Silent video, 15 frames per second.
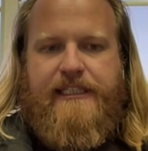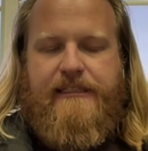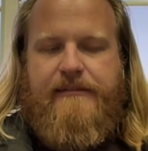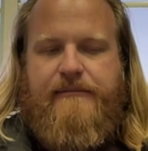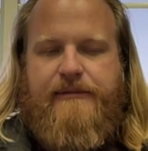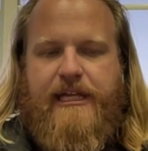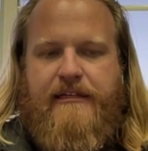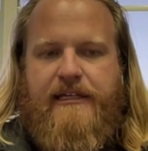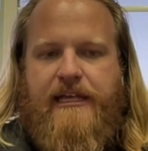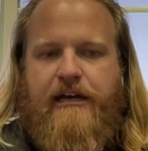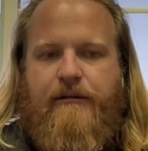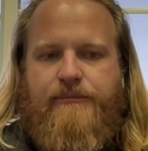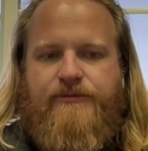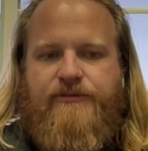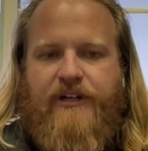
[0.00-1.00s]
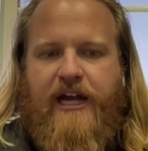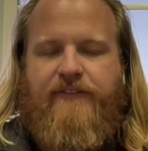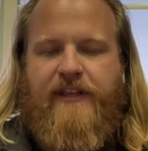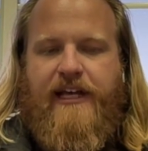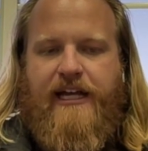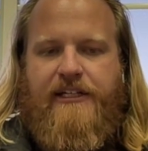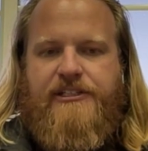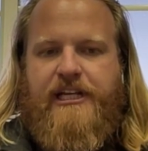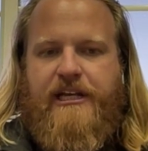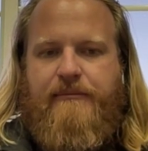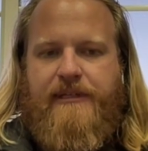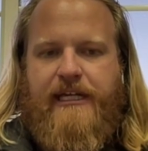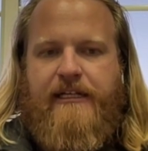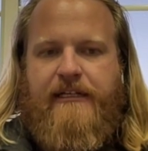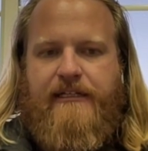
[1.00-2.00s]
and help drive that and
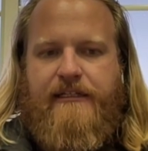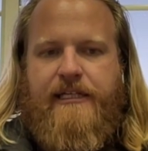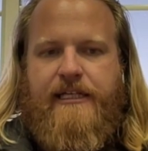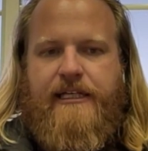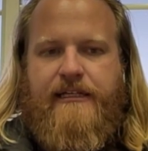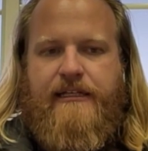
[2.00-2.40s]
shape that in